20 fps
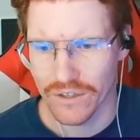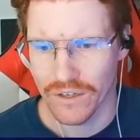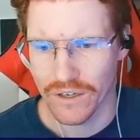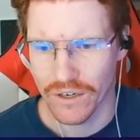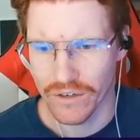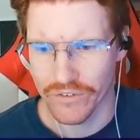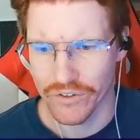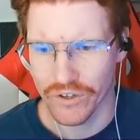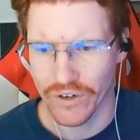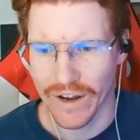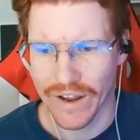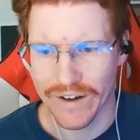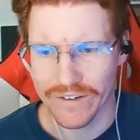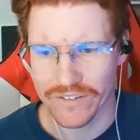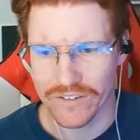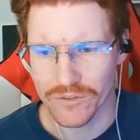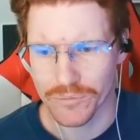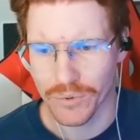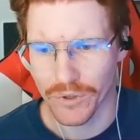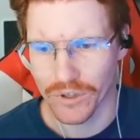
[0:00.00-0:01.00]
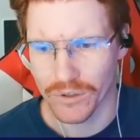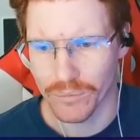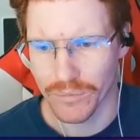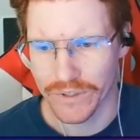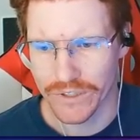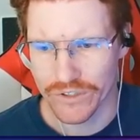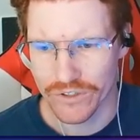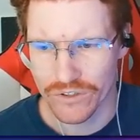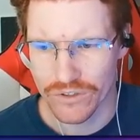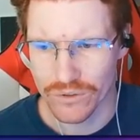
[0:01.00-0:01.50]
of your active Pokemon
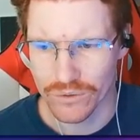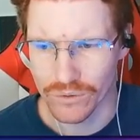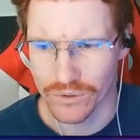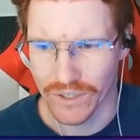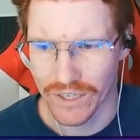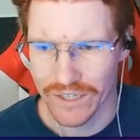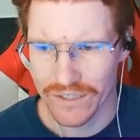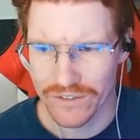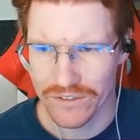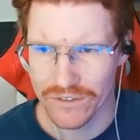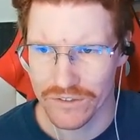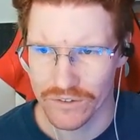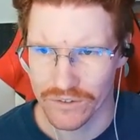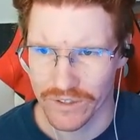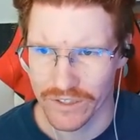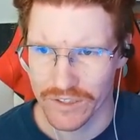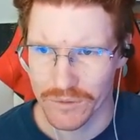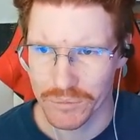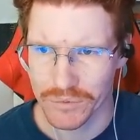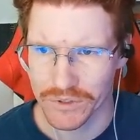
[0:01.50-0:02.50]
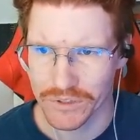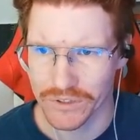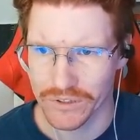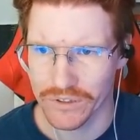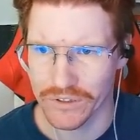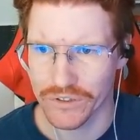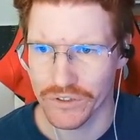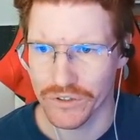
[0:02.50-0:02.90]
is 2 less, so that's pretty good.